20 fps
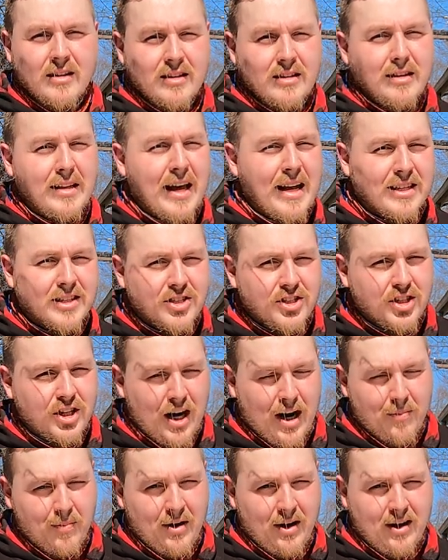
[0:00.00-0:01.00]
less
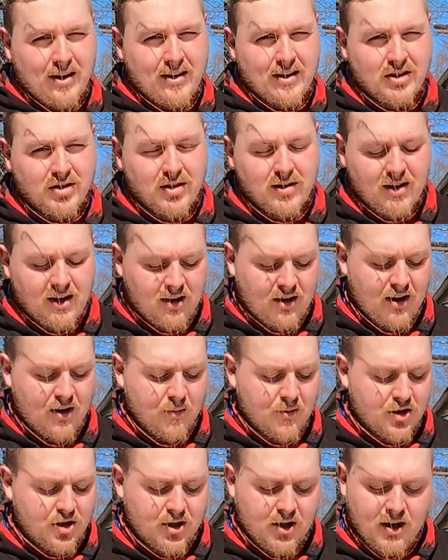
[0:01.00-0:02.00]
choppy conditions on
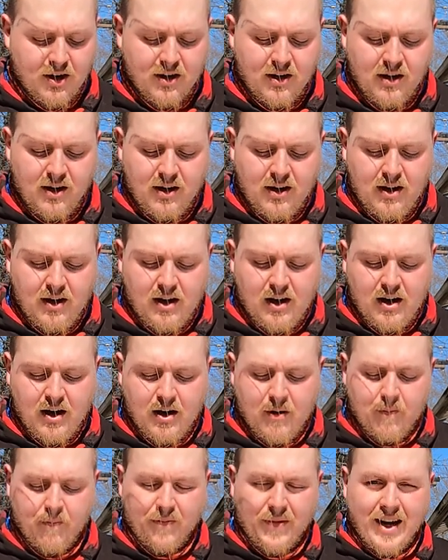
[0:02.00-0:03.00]
Lake Michigan.
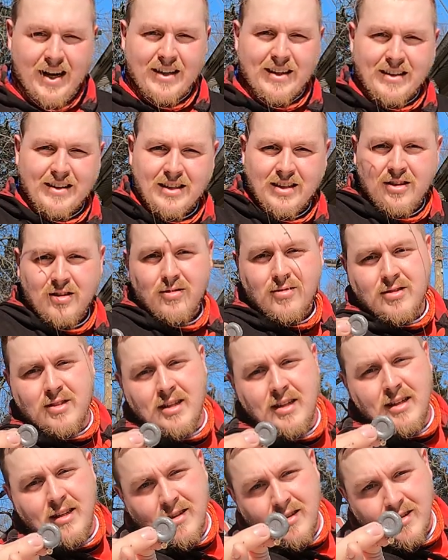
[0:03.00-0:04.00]
Um, I like to use
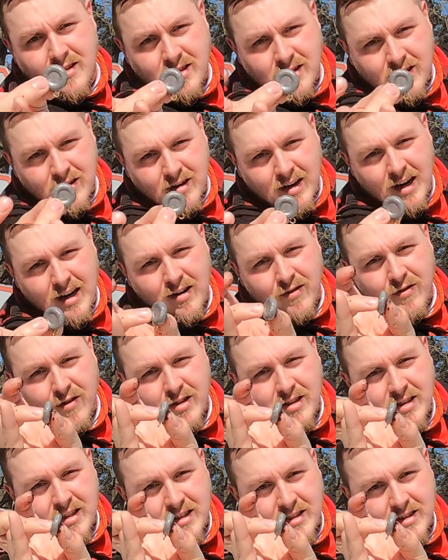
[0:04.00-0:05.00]
these. They're kind of
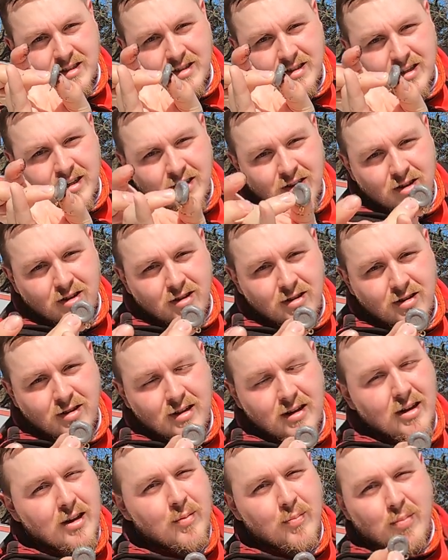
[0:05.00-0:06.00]
a disc sinker. You
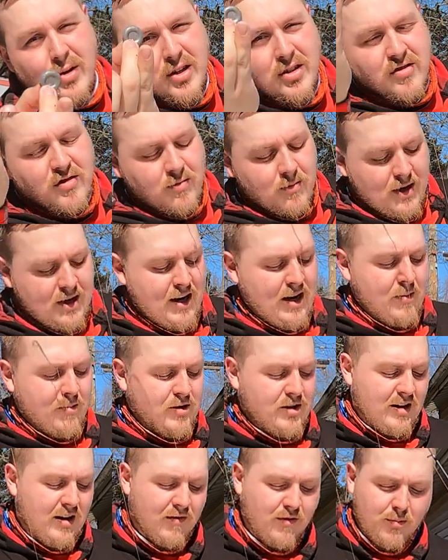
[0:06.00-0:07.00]
can get a bunch of them on
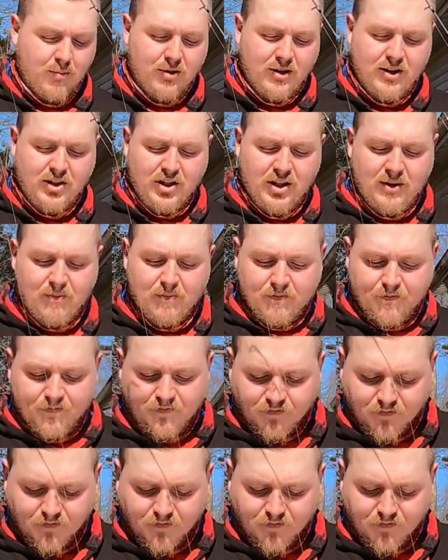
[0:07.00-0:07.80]
Amazon for pretty cheap.